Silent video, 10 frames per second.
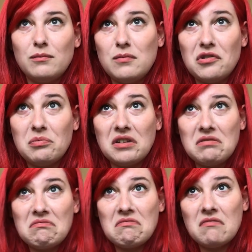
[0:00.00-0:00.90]
Possibly.
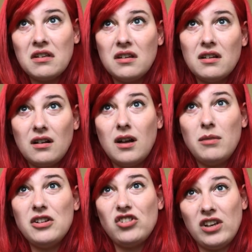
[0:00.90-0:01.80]
I
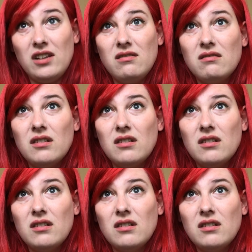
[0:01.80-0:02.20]
might cheat.